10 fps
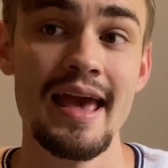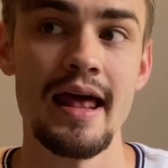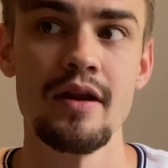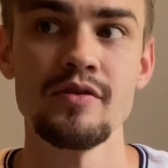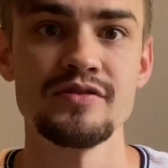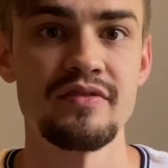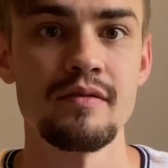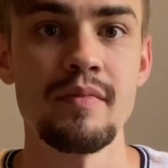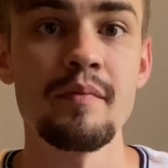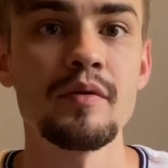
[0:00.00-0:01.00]
and I know it's very
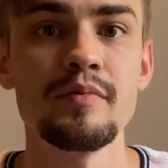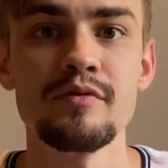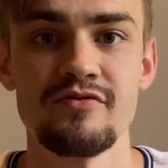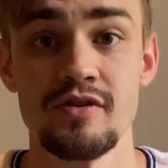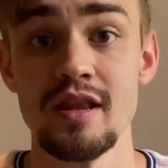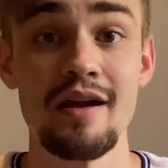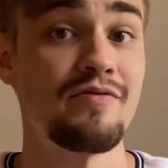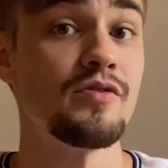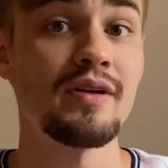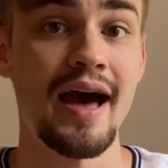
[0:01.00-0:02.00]
memorable for a lot of
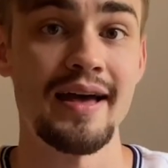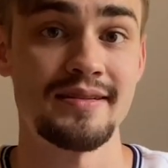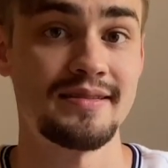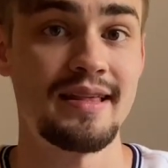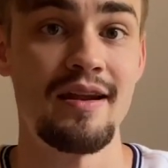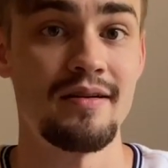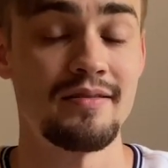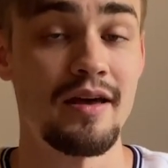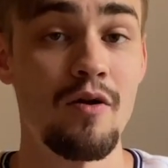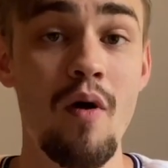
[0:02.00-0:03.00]
you guys that
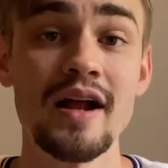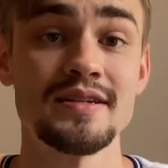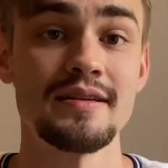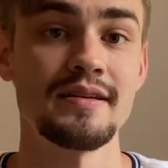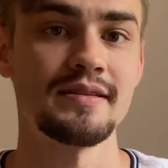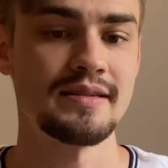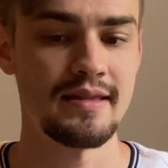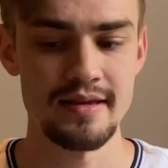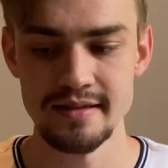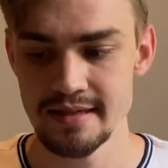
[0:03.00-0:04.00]
are watching this.
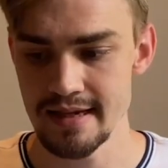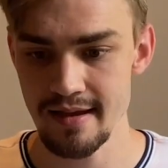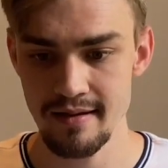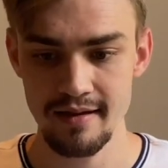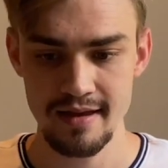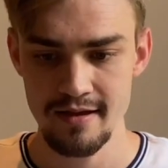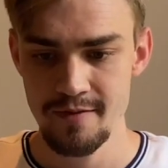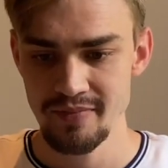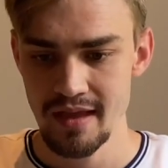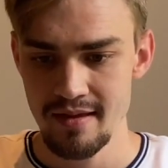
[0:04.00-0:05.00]
And then seeing
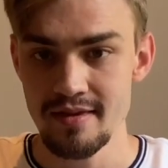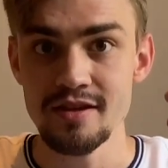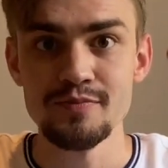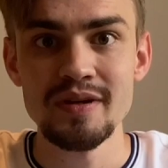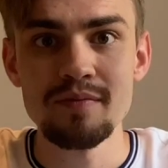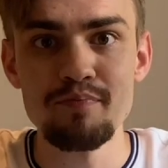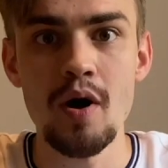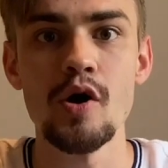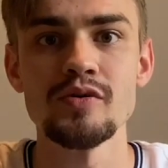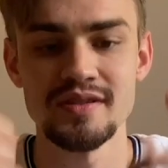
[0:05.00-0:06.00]
these big
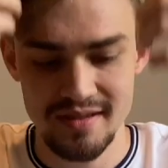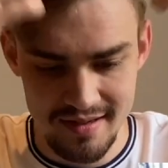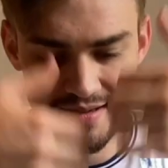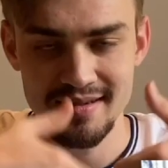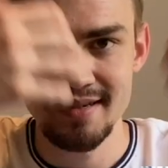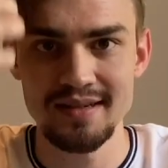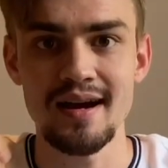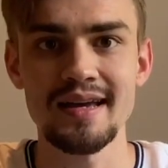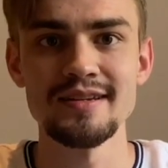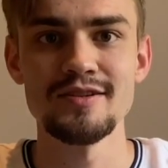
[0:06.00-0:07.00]
posts
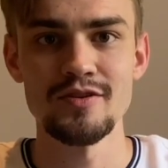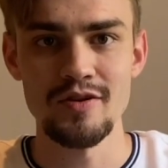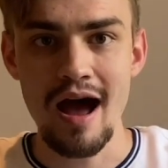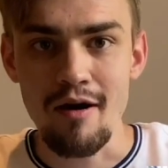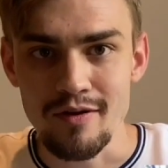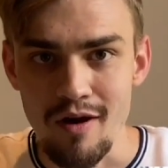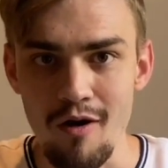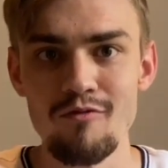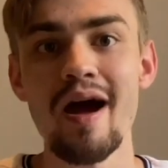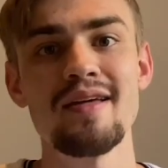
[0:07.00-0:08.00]
stuck into the ground
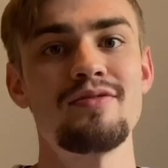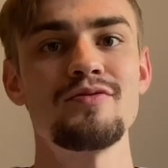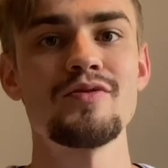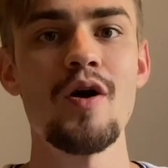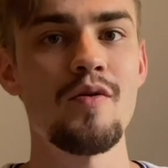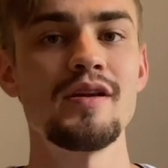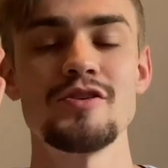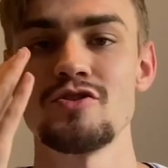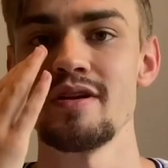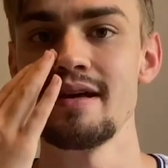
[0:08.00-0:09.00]
right through Coconut
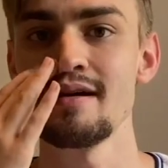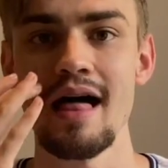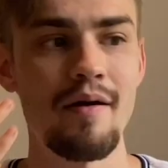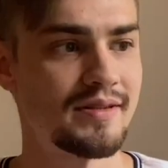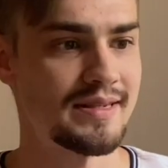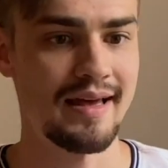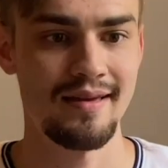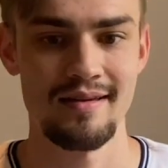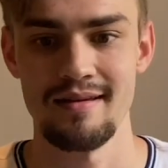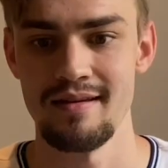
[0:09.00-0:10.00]
Tree Hill, I was like,